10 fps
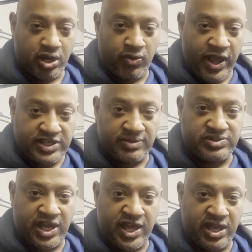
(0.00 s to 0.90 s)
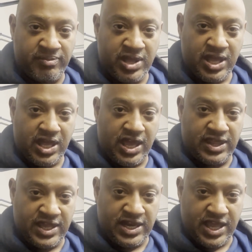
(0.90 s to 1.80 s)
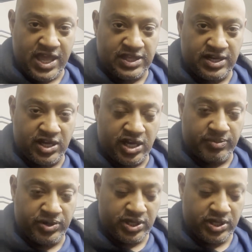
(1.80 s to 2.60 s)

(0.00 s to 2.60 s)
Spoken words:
quite some time, and then ended up